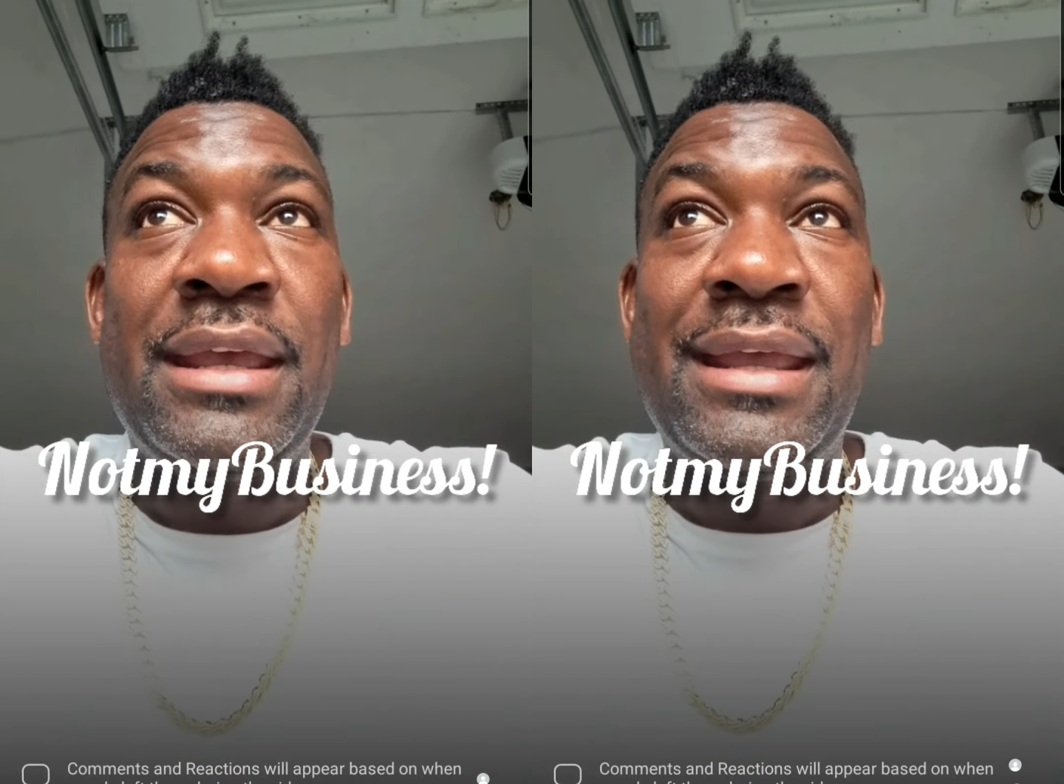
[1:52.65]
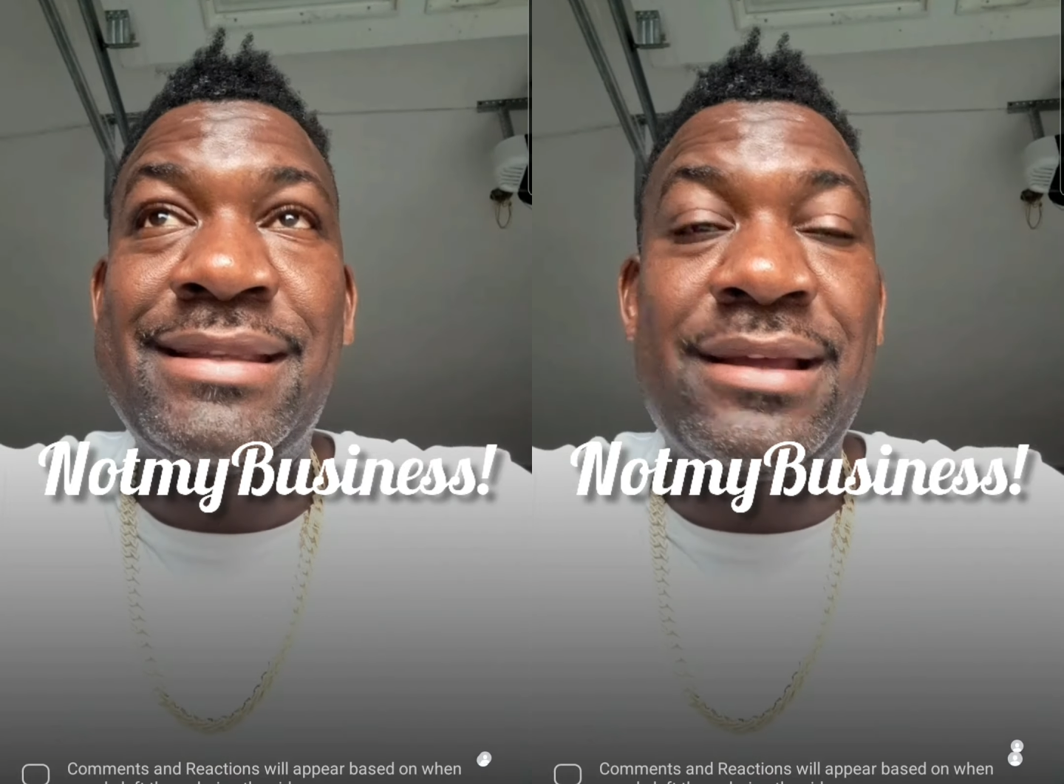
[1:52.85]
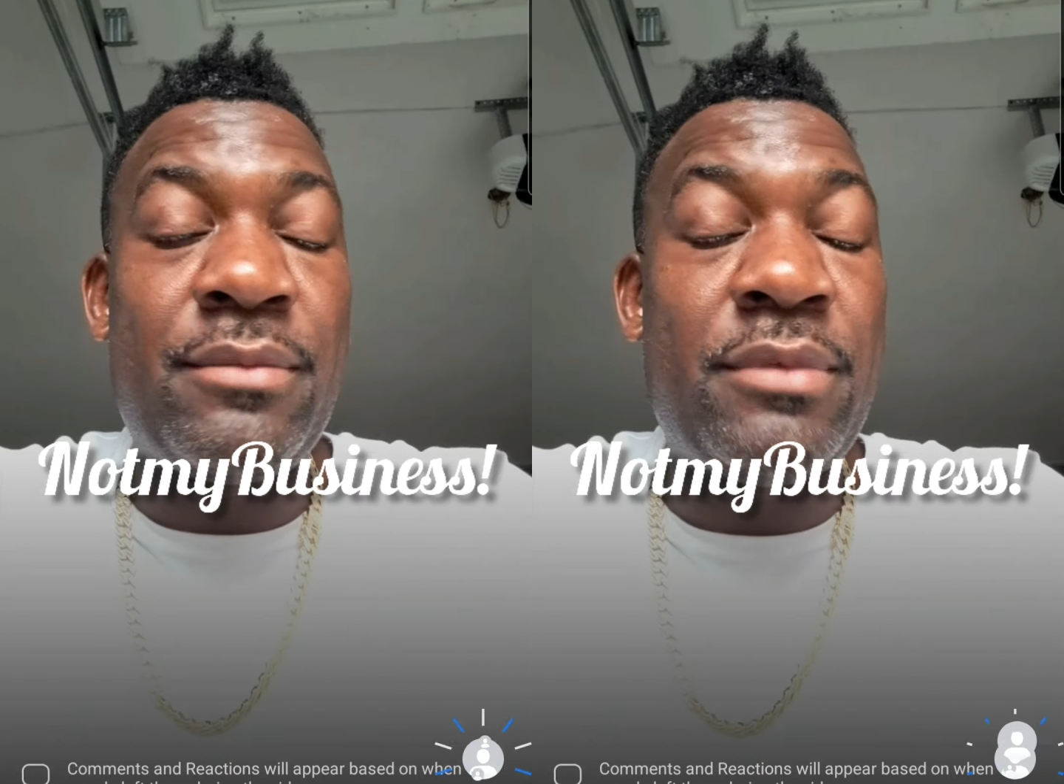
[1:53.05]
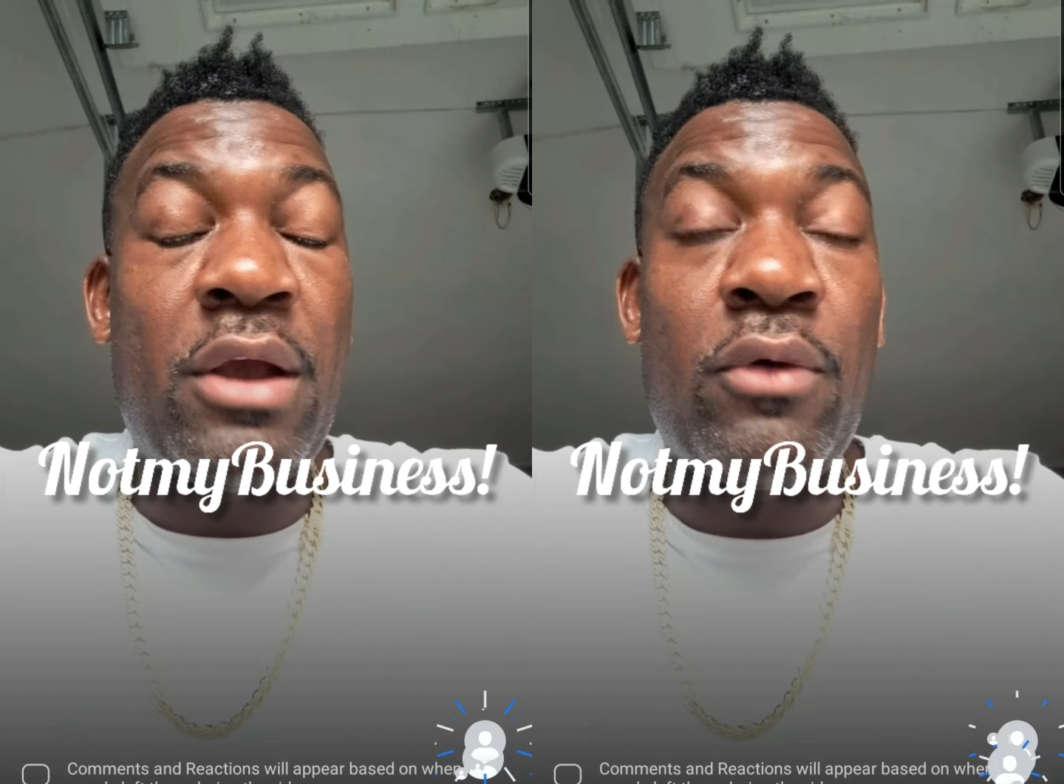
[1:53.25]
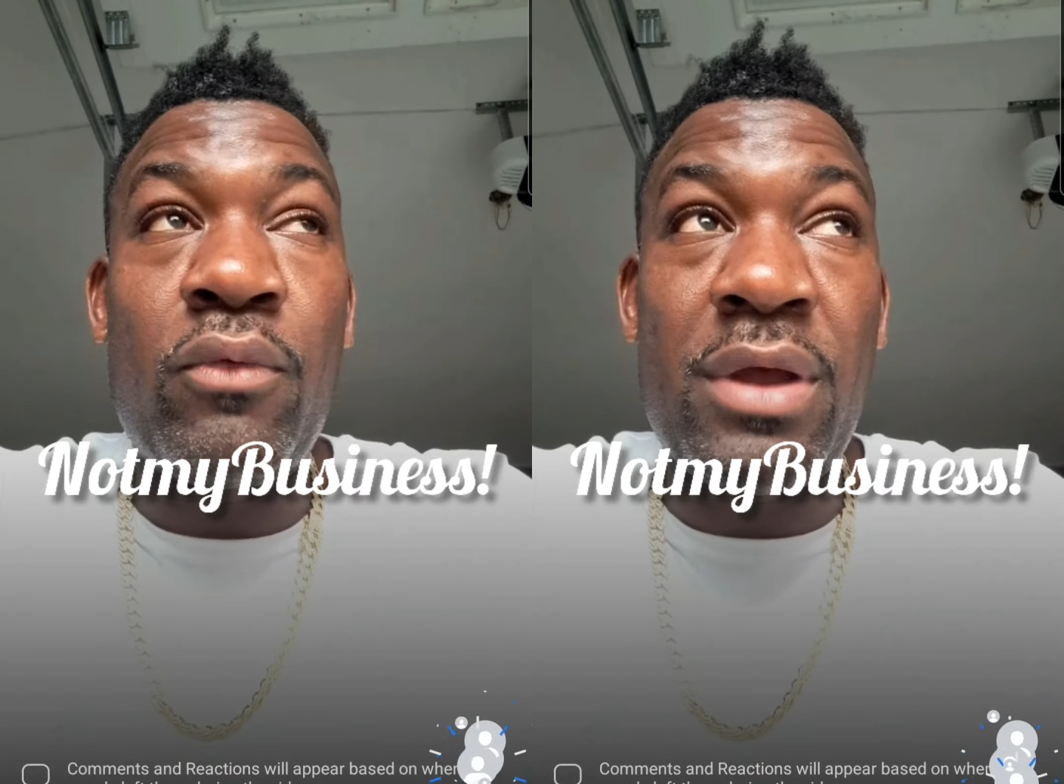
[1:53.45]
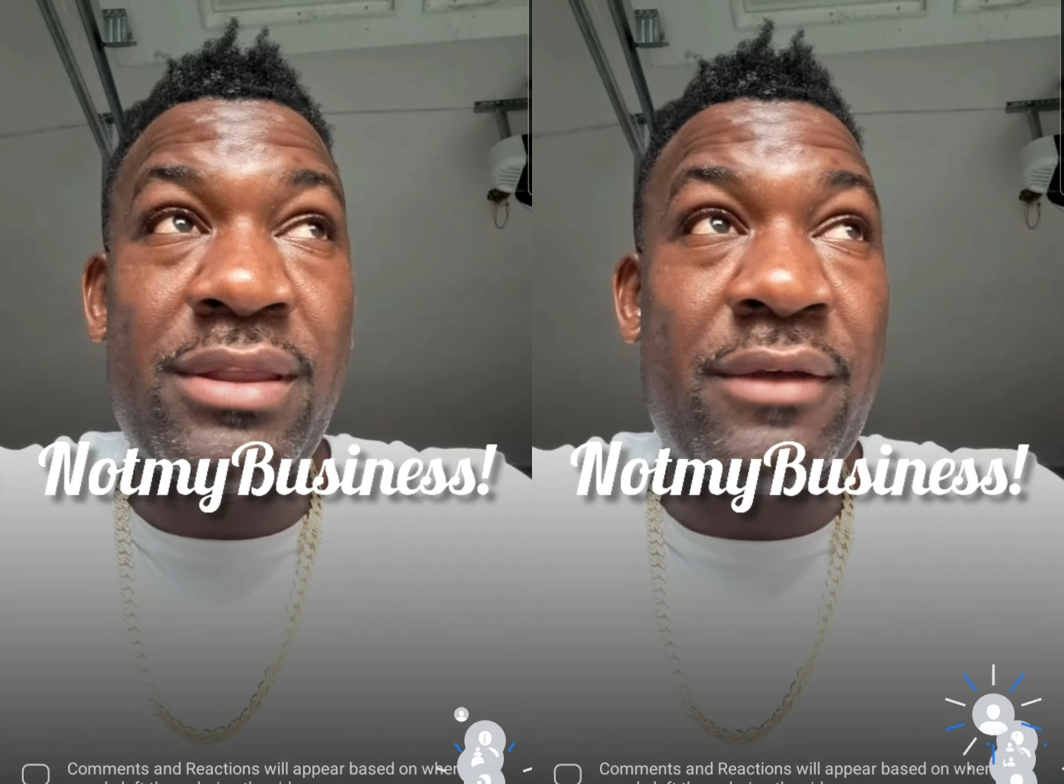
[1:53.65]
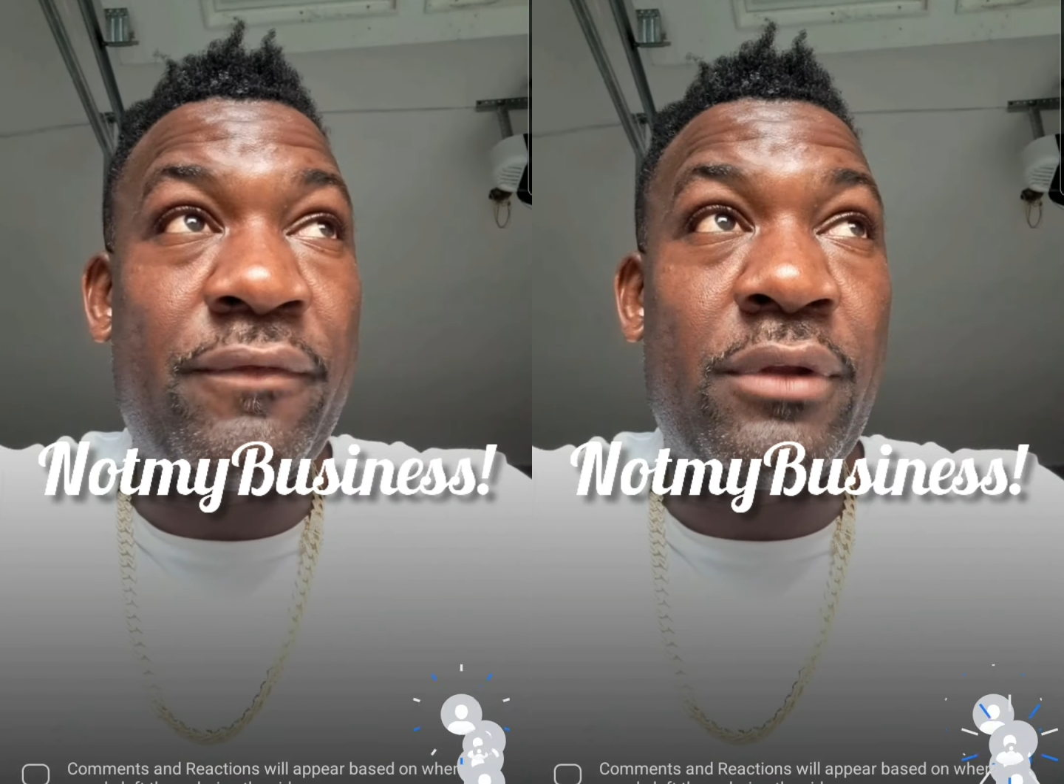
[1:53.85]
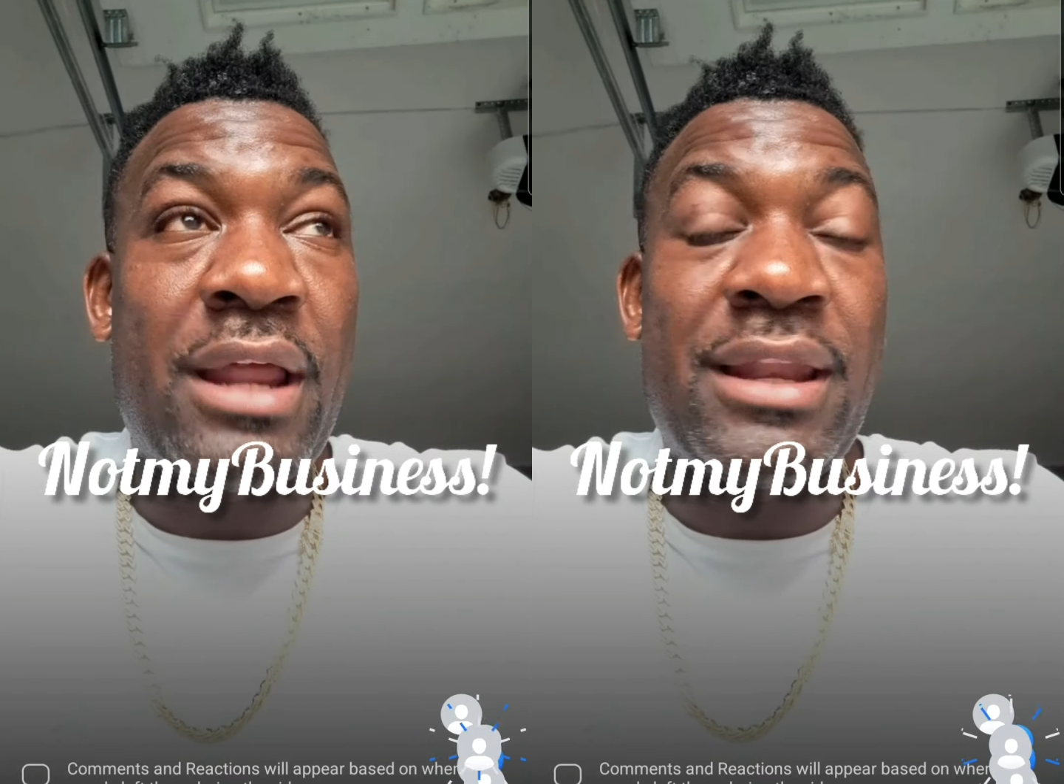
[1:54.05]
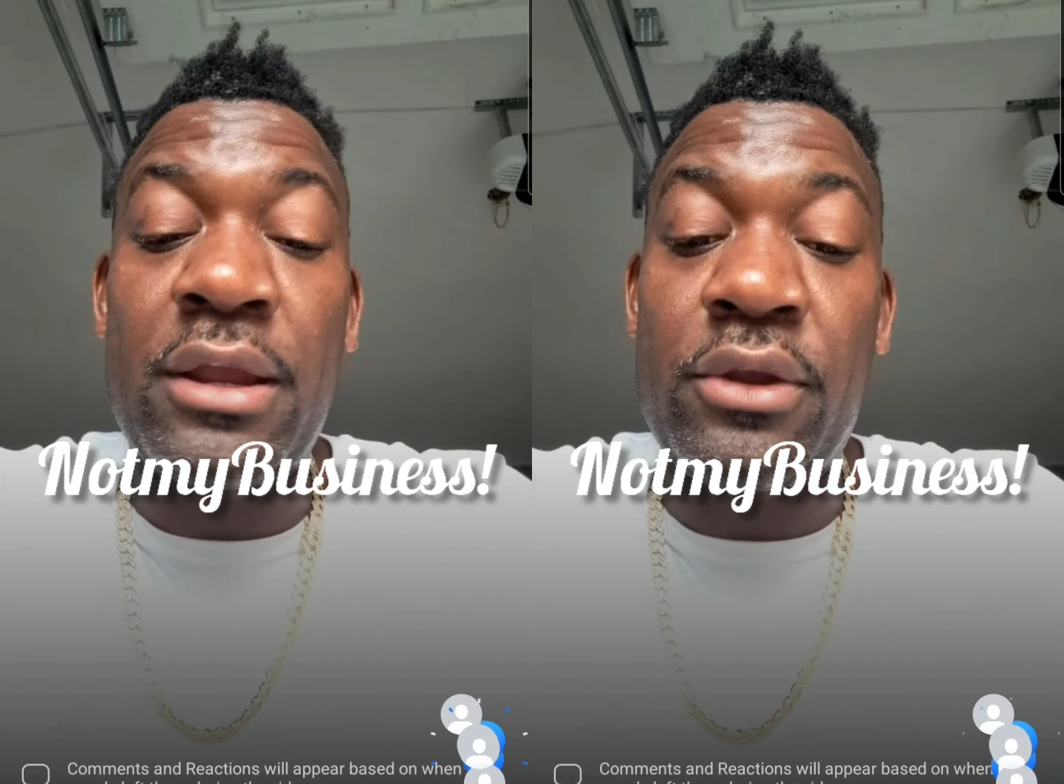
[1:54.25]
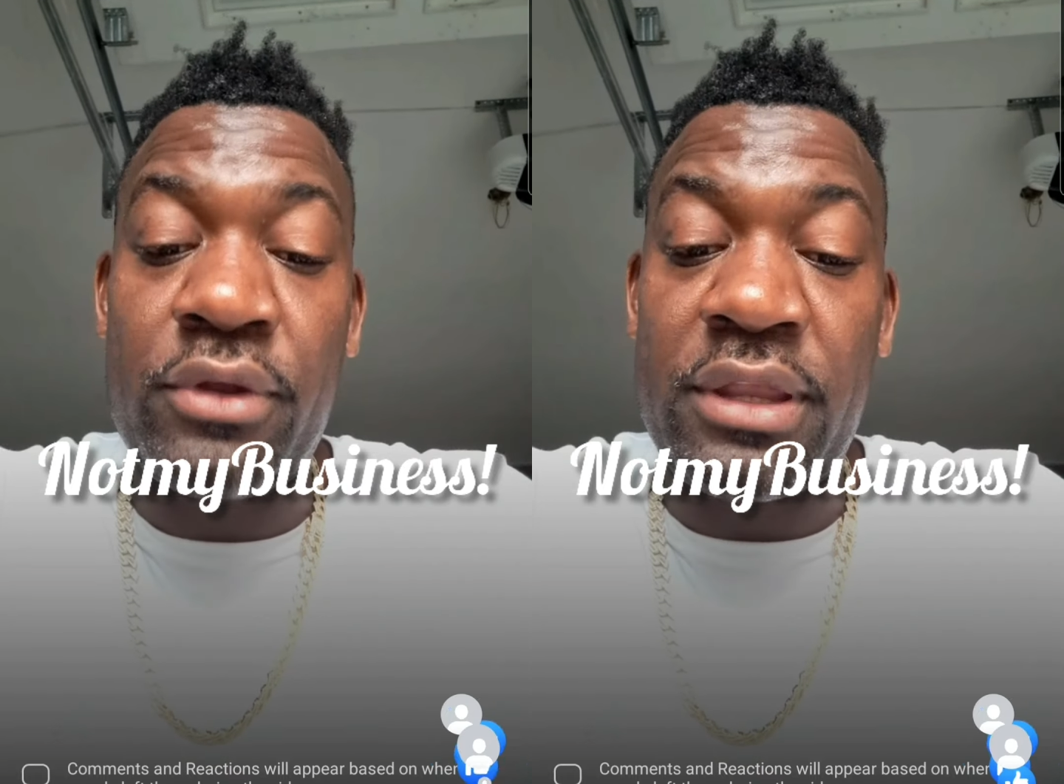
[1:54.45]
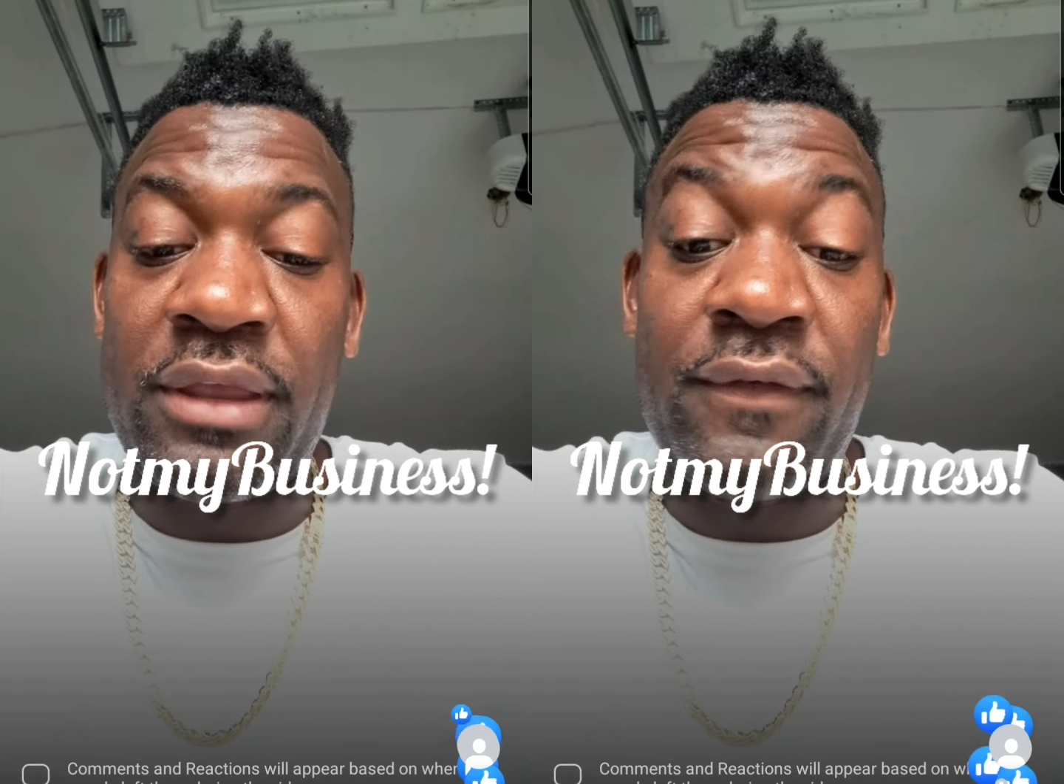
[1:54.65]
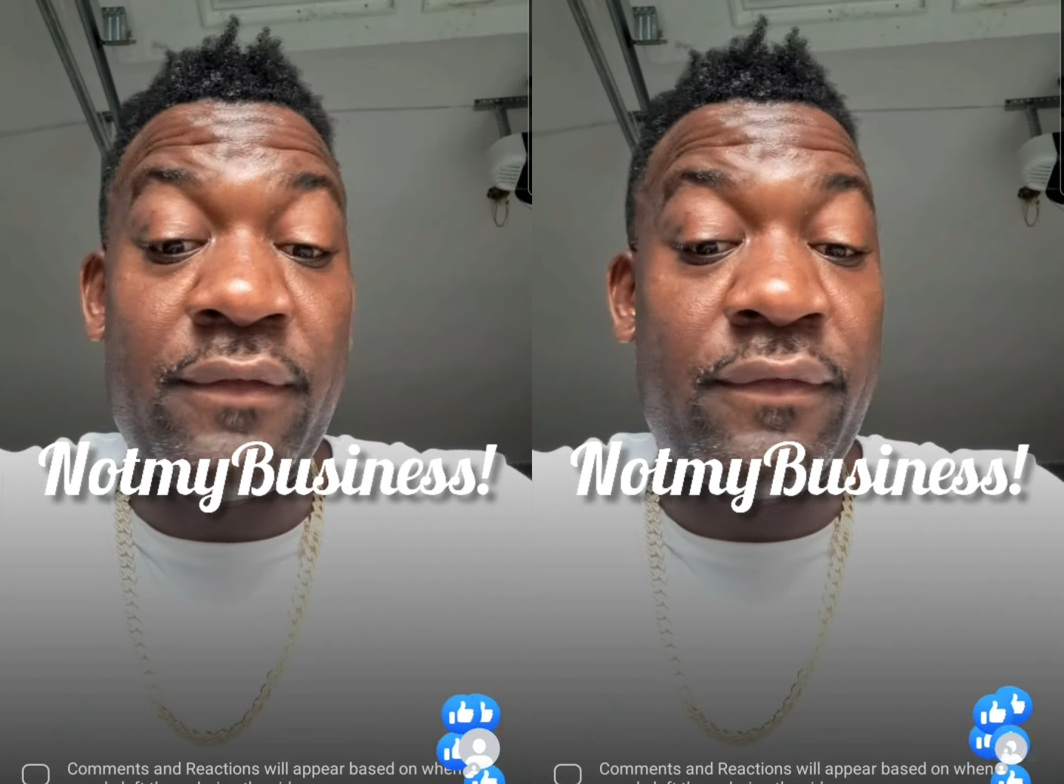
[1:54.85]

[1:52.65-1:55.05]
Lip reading: It's gonna be a wonderful and a great event